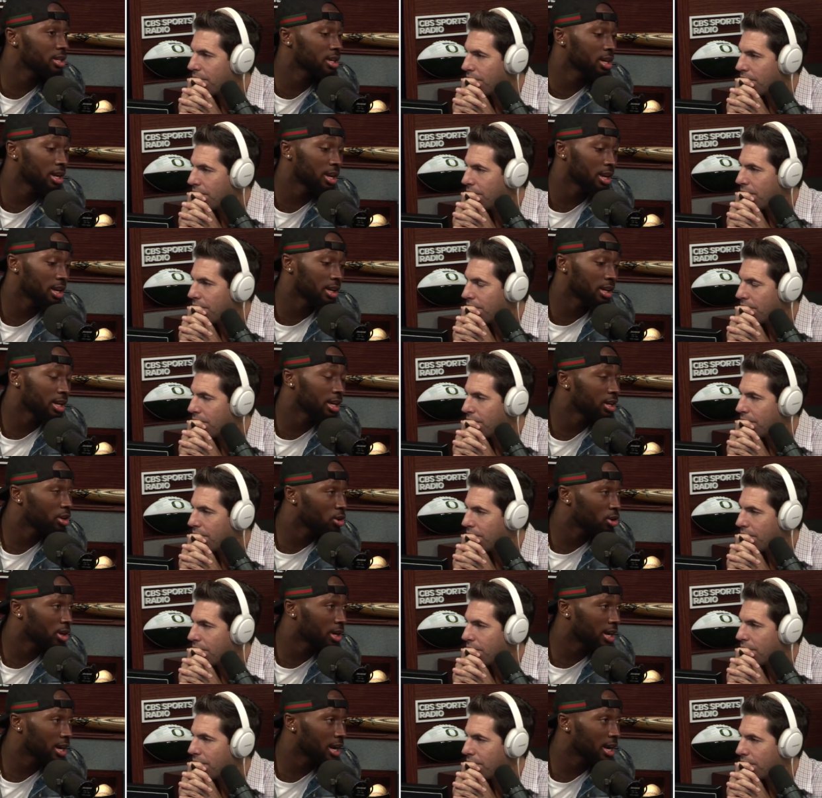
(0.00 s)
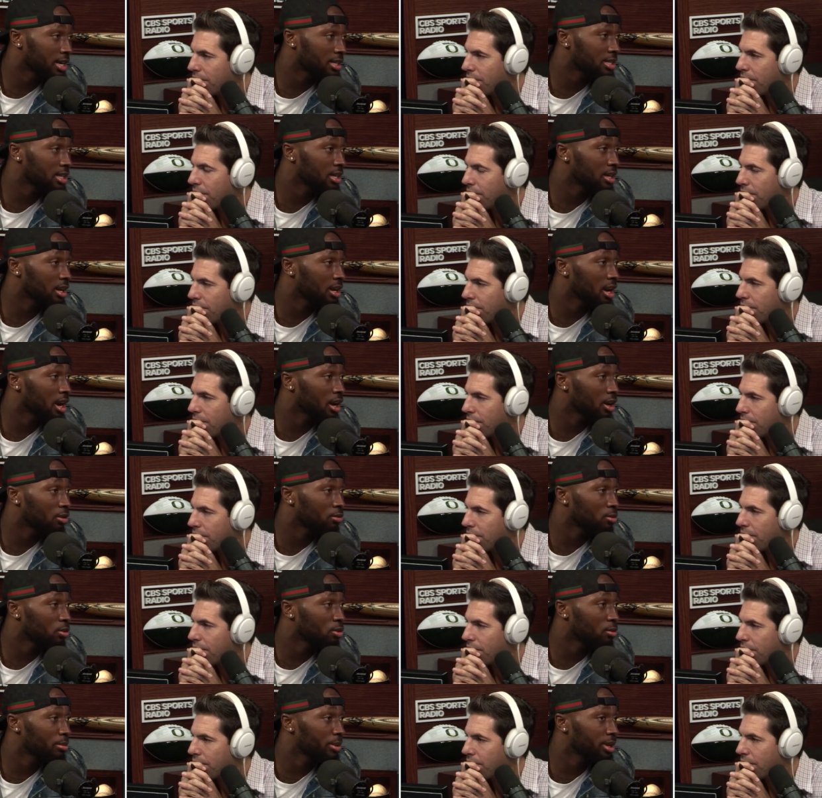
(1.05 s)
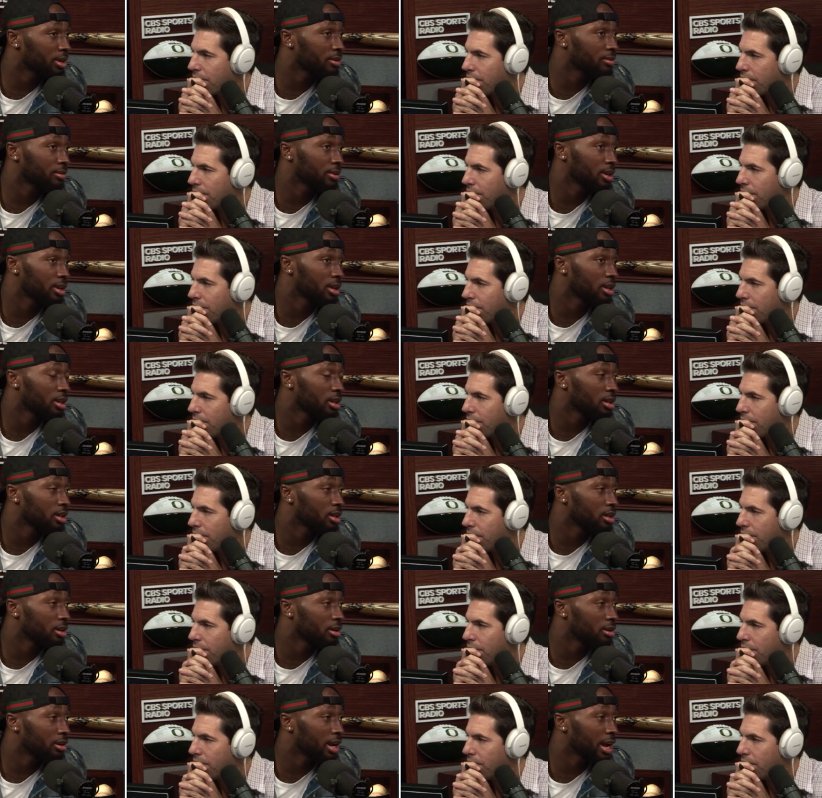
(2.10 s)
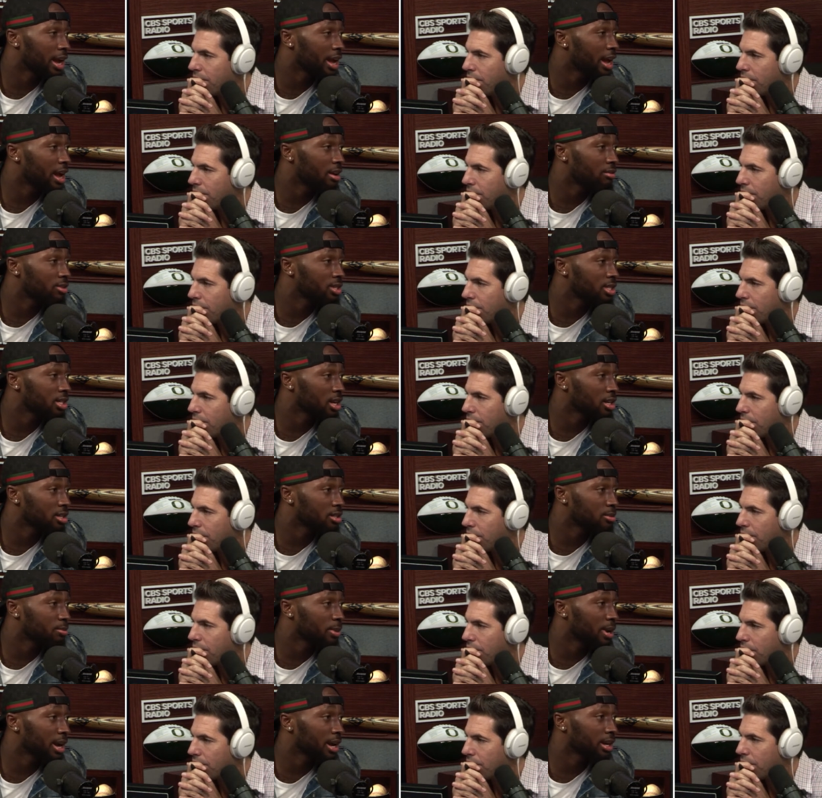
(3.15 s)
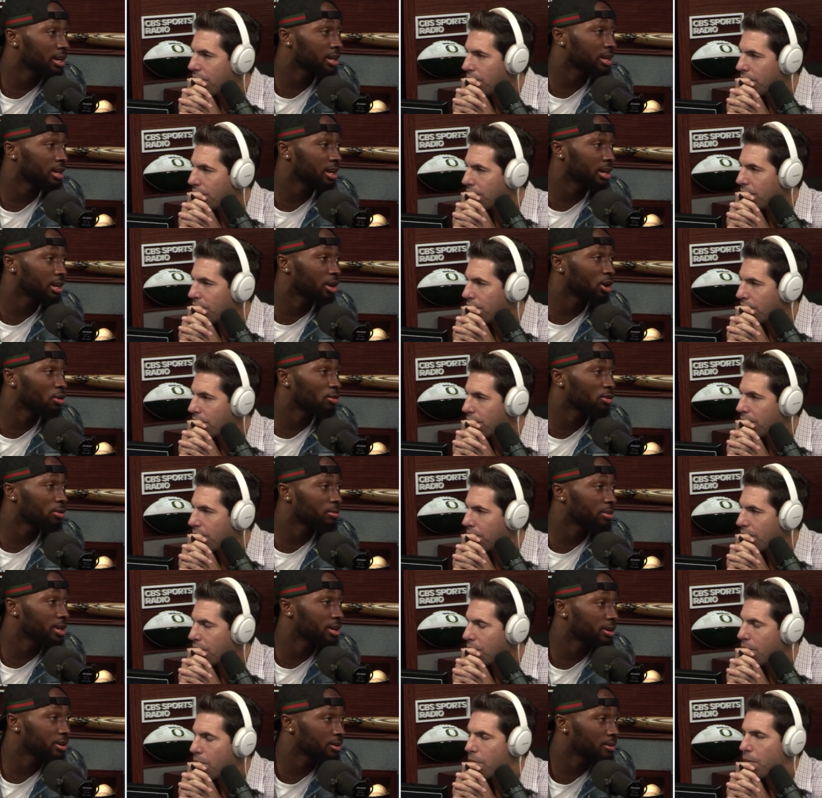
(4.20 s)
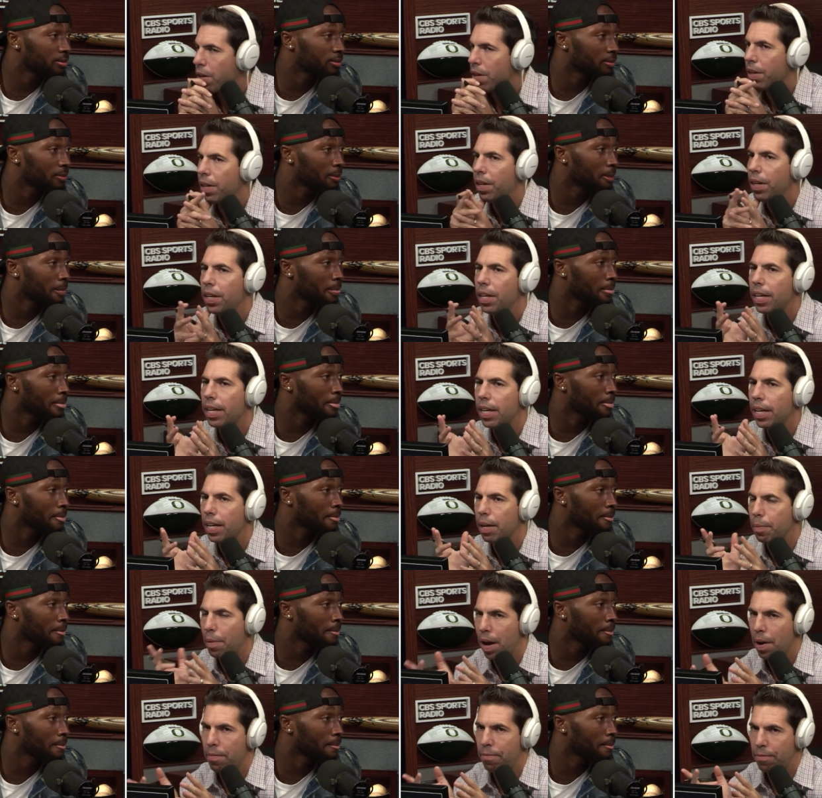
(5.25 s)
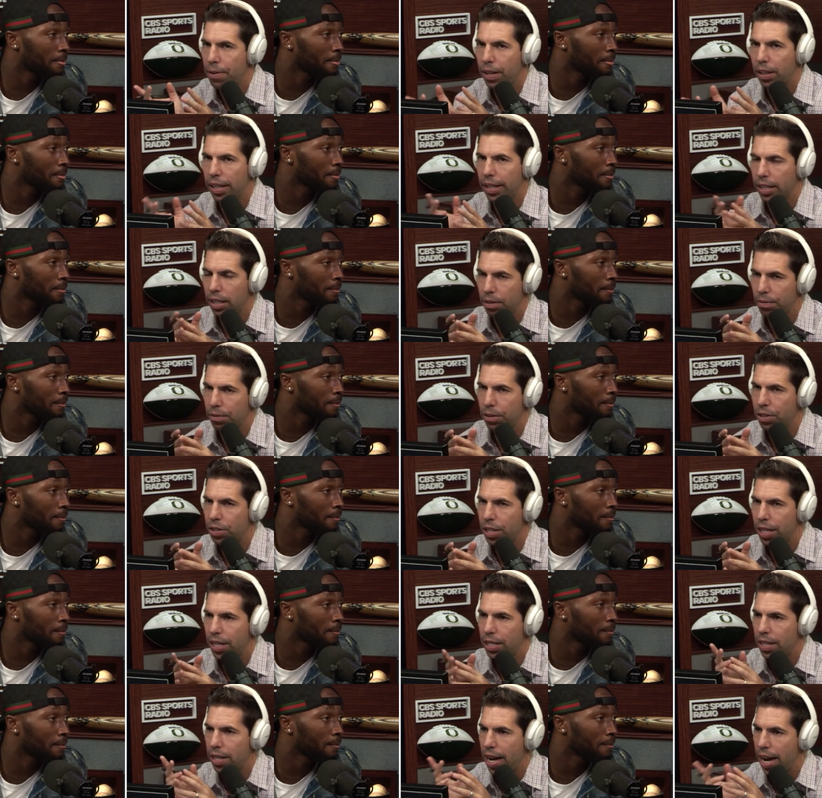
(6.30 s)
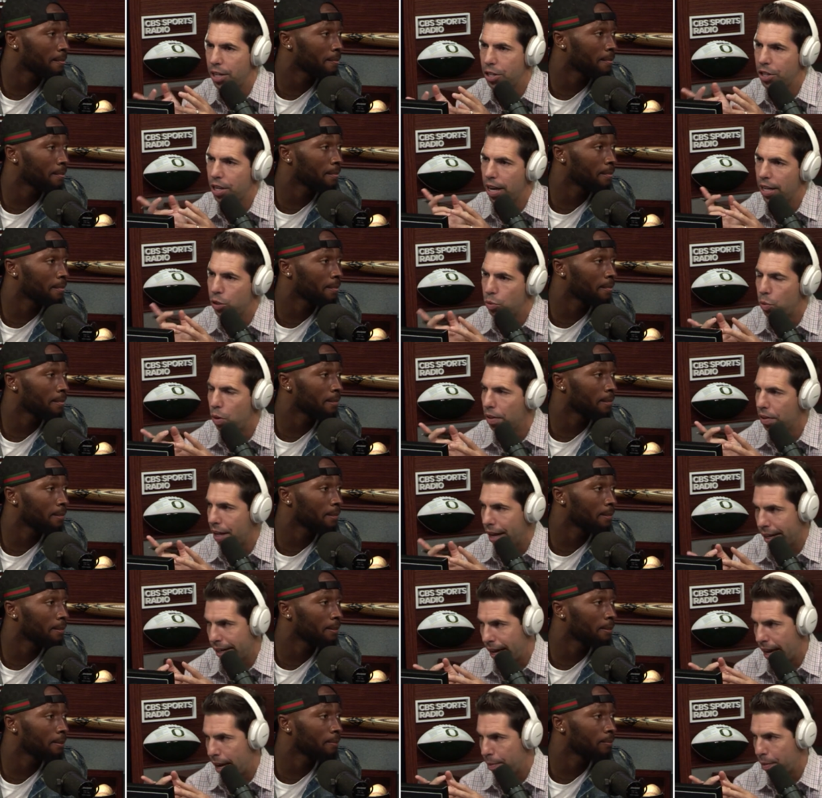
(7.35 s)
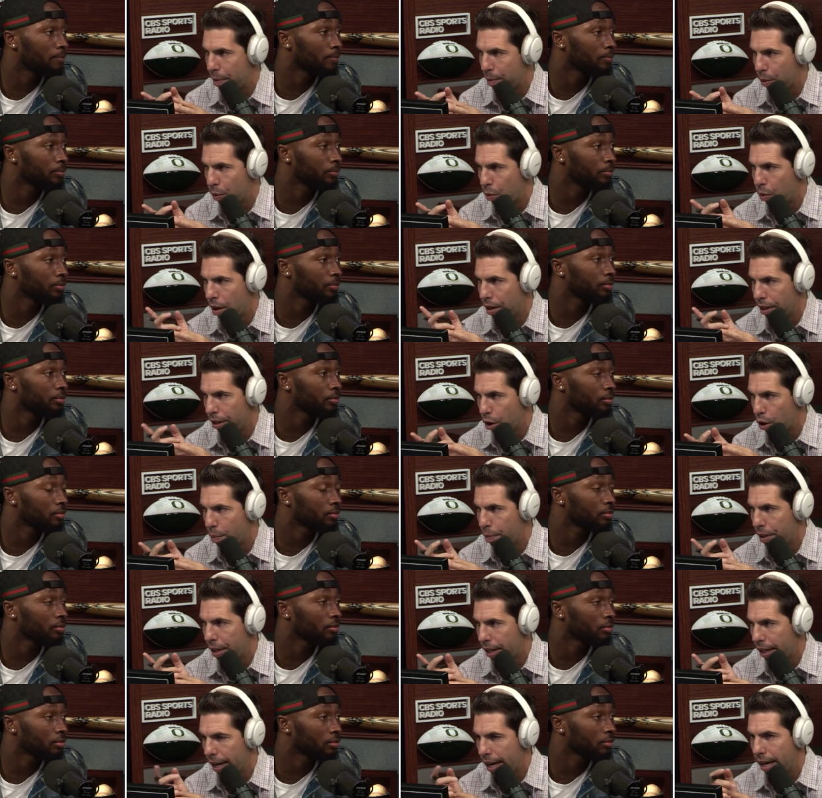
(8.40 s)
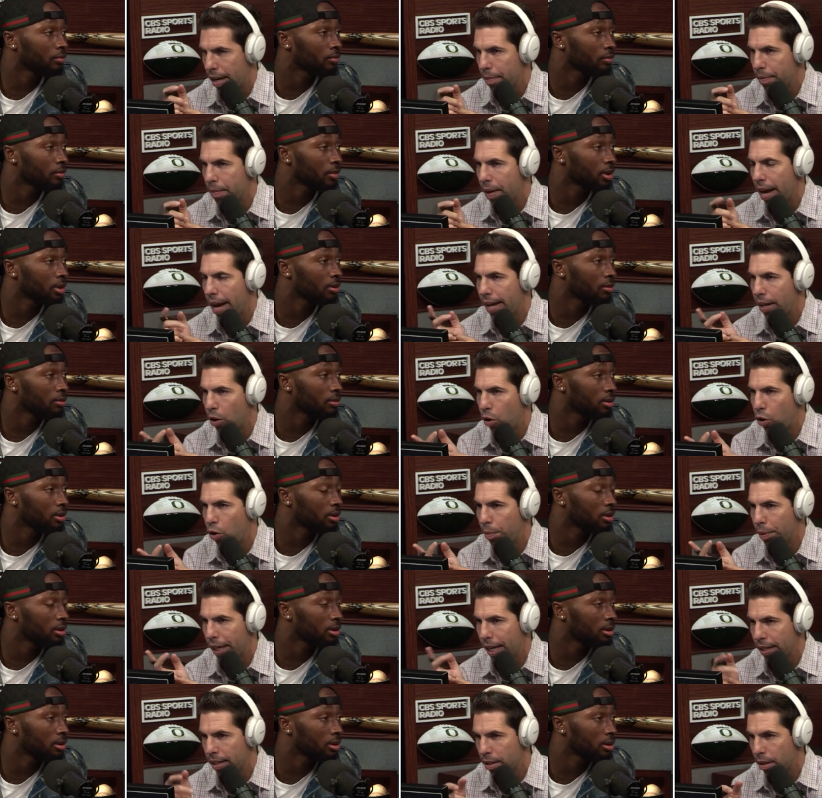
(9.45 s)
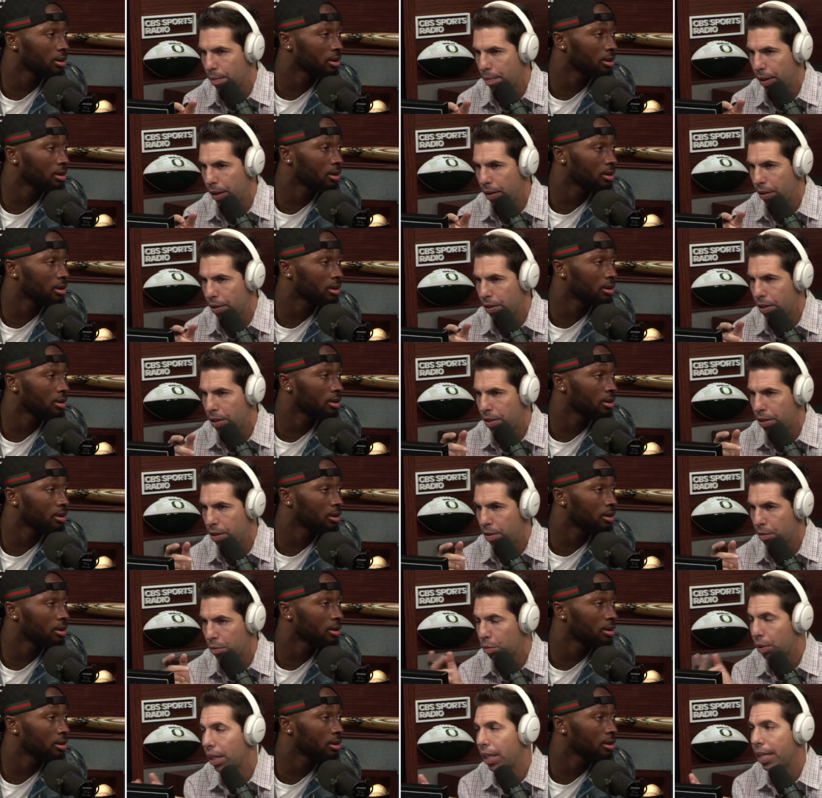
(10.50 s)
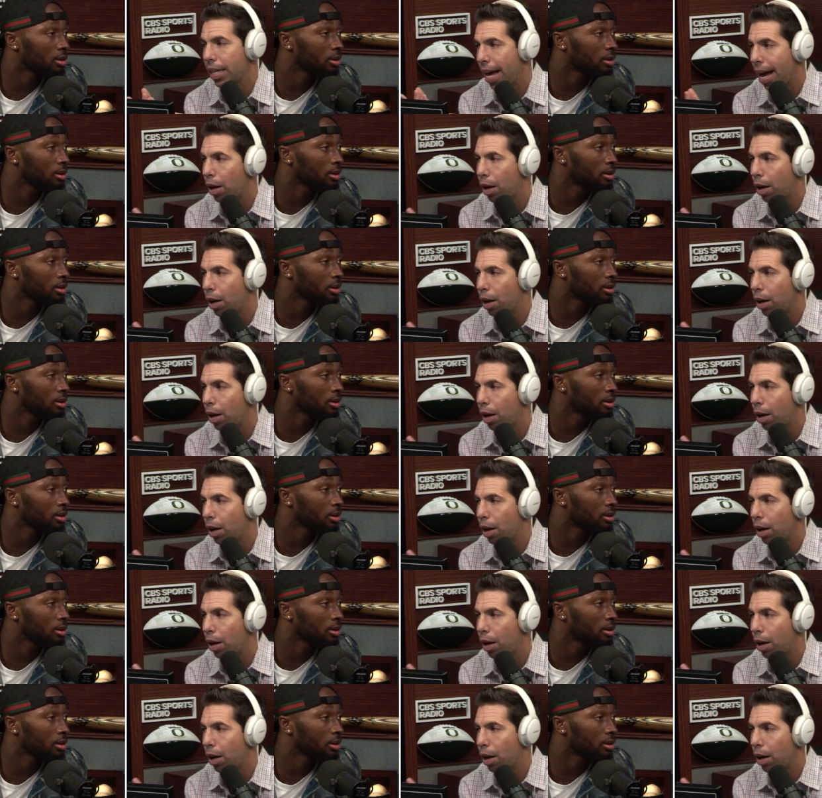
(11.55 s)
Speaker 1: and lean on the guys in the locker room and have each other's back and, and go from there.
Speaker 2: It might feel like a different season had you guys won that game number one, the opening game at home against the Bills, because you really